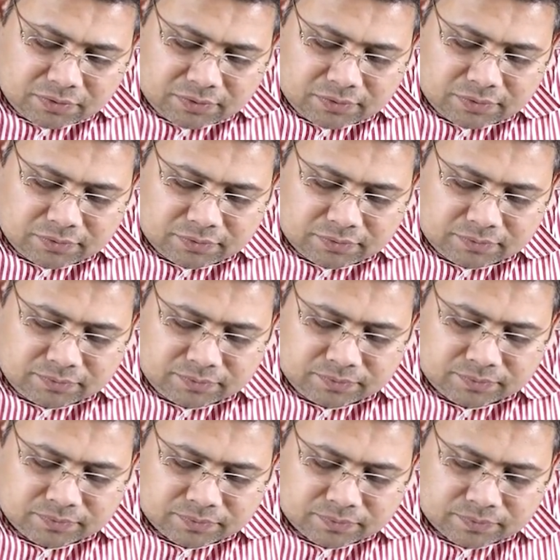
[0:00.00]

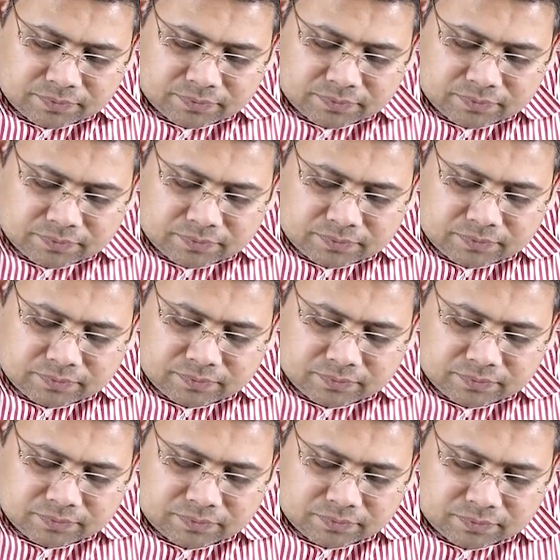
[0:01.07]

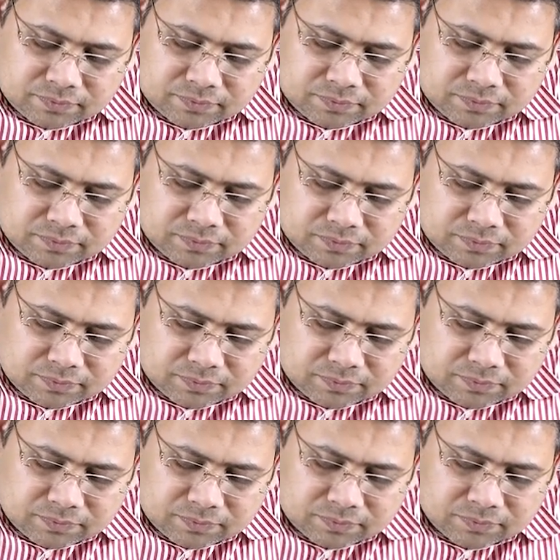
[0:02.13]

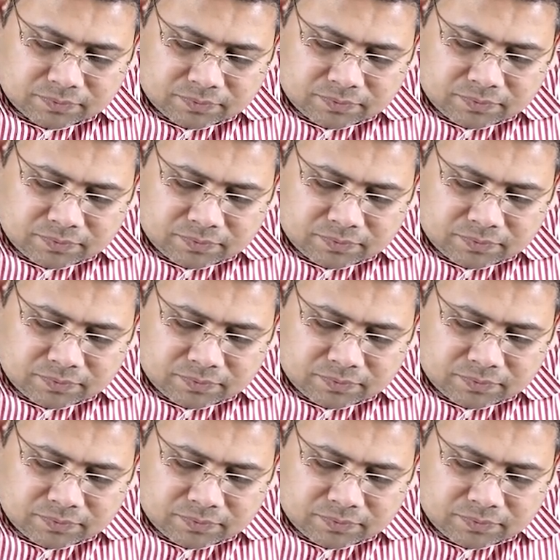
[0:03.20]
(silence)